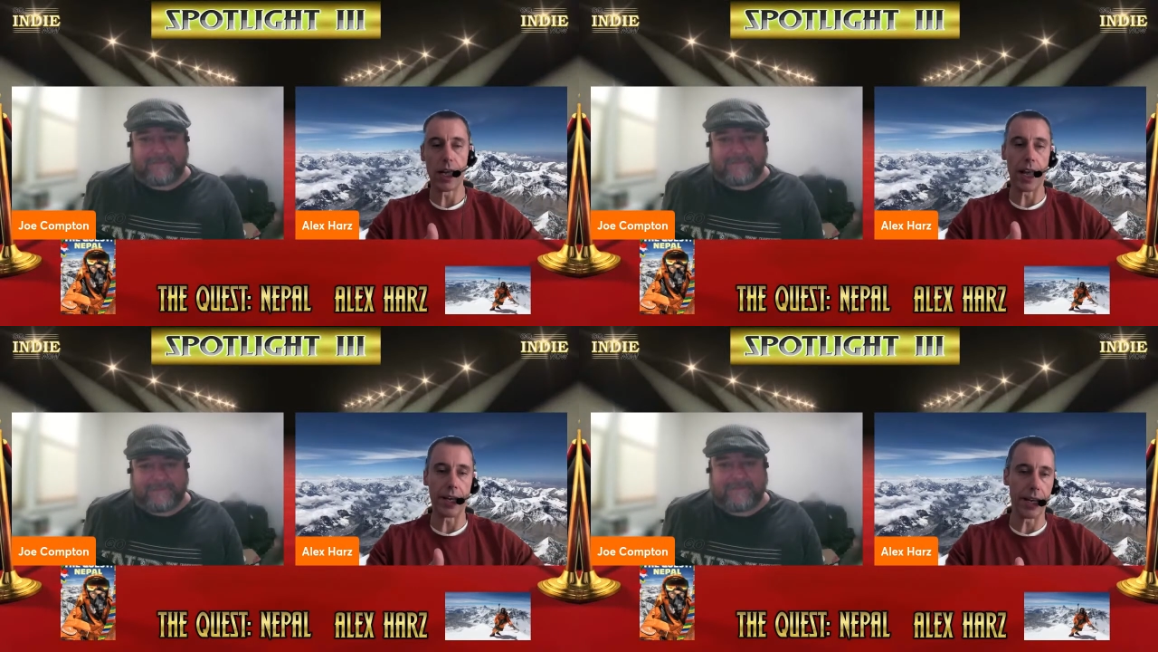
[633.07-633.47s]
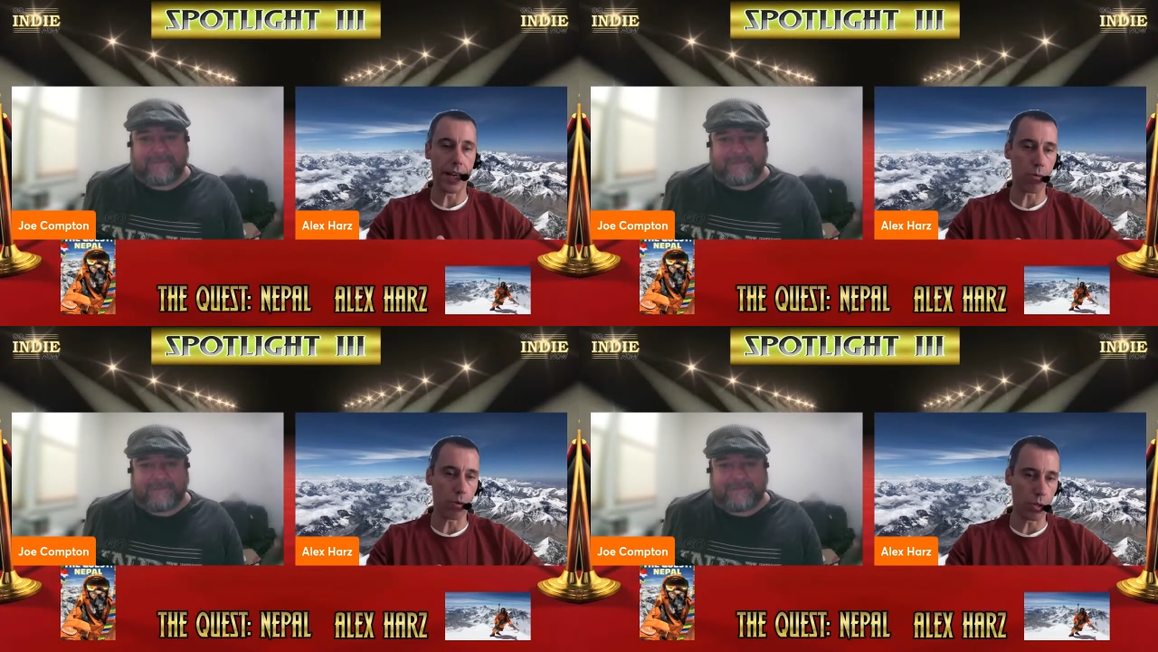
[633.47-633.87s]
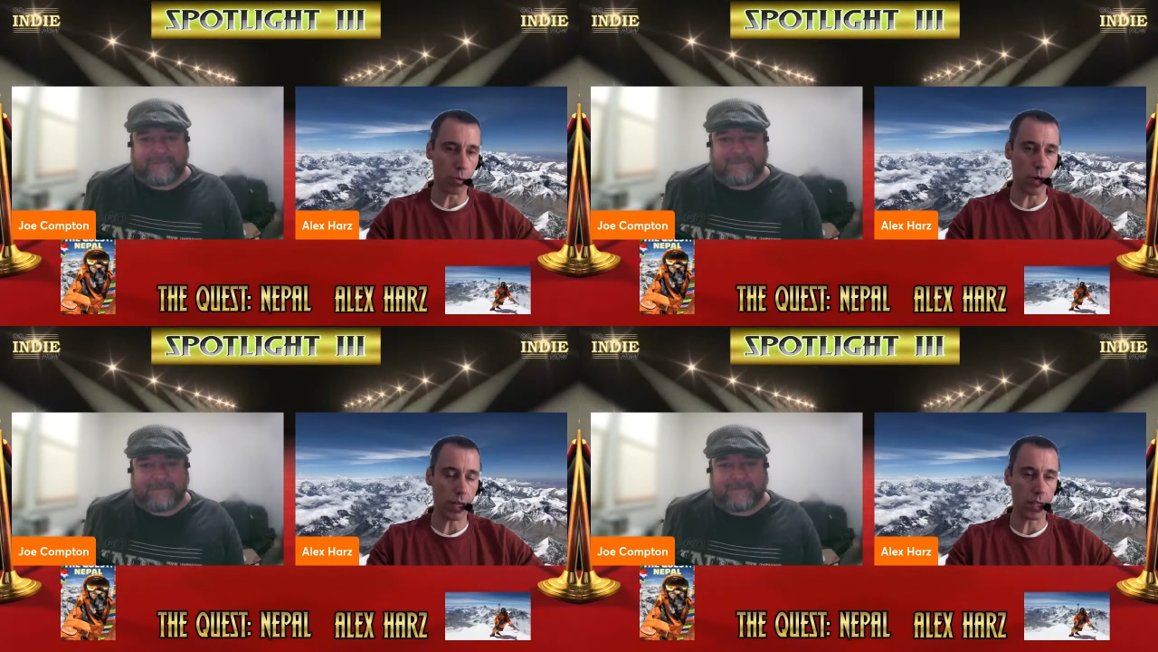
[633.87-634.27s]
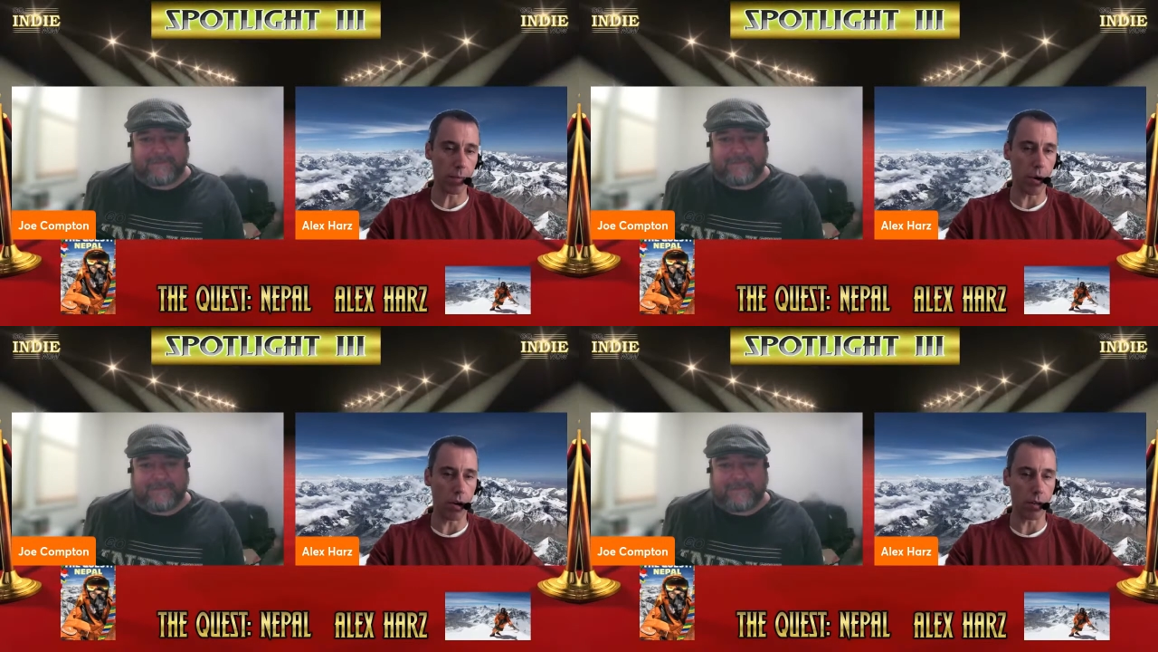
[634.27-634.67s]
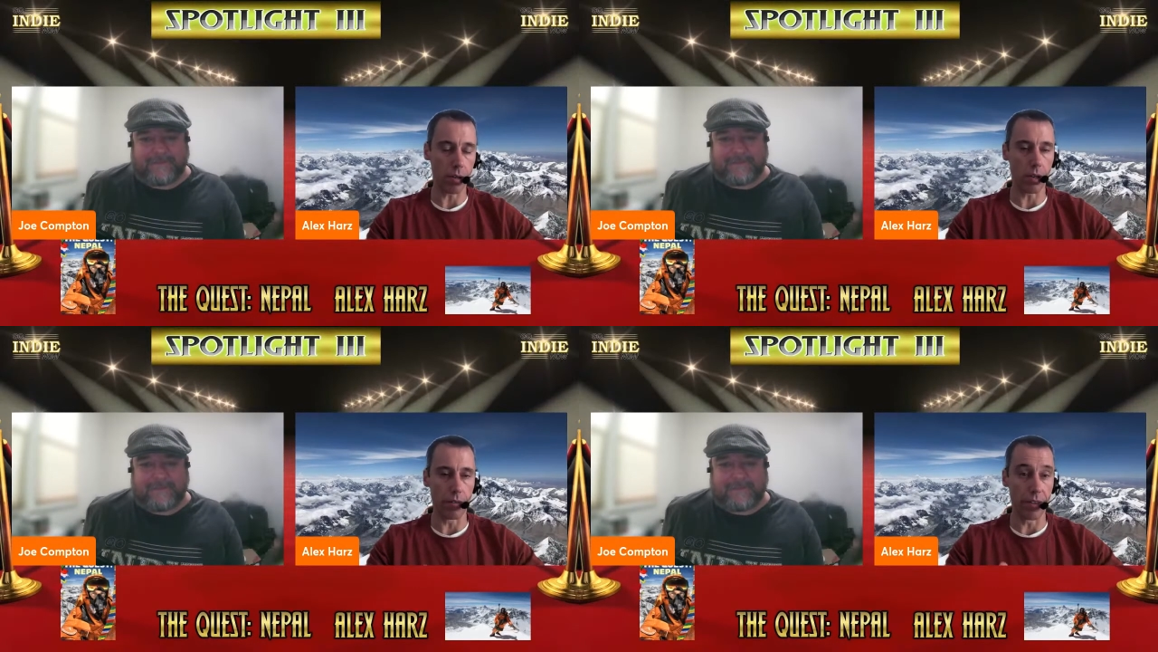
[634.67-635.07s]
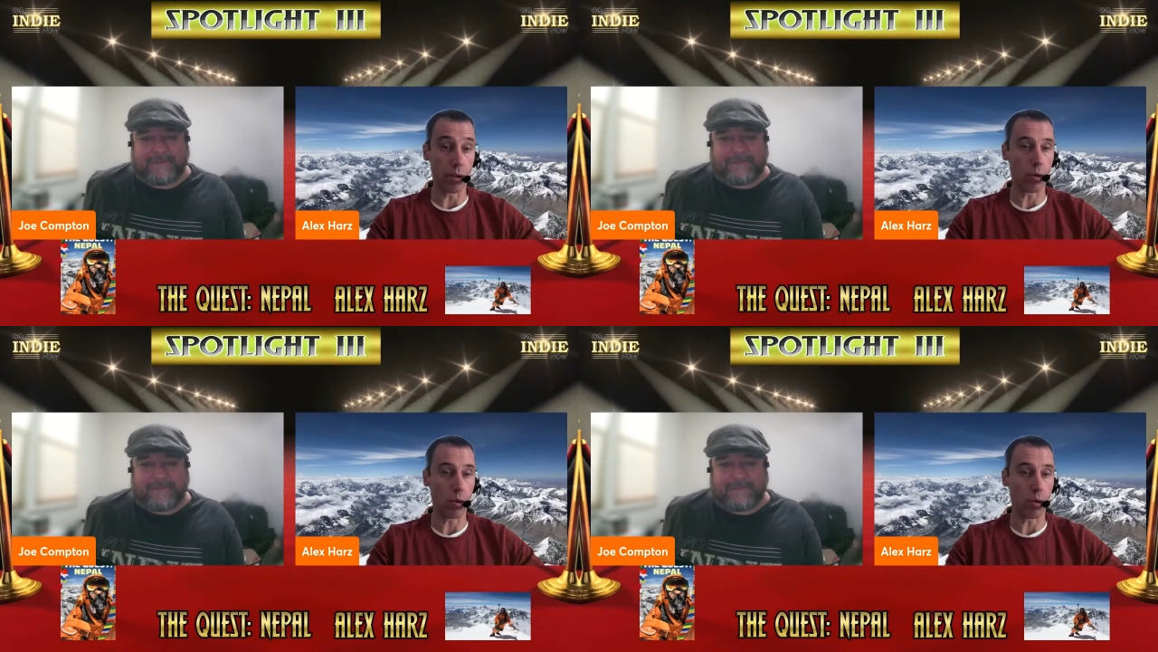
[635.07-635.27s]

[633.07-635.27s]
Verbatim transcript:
Speaker 1: and that were directly part of the